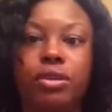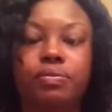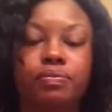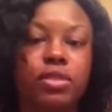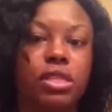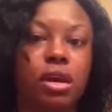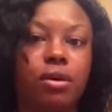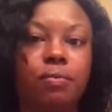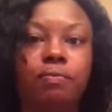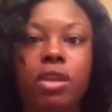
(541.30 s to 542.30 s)
it.
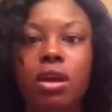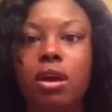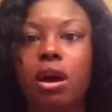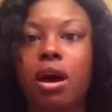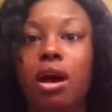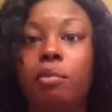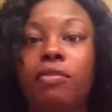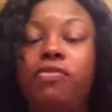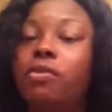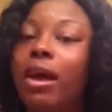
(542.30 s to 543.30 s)
So
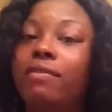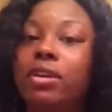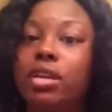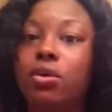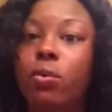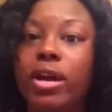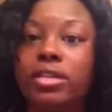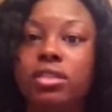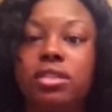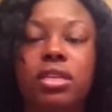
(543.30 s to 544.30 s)
if you have any
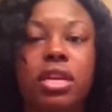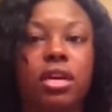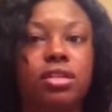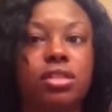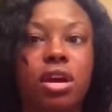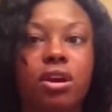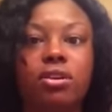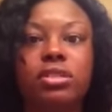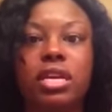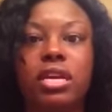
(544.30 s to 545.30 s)
questions, any
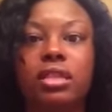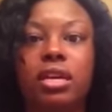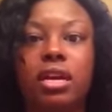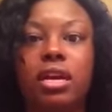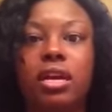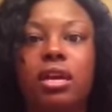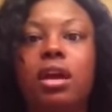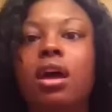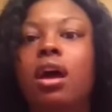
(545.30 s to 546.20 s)
concerns, anything,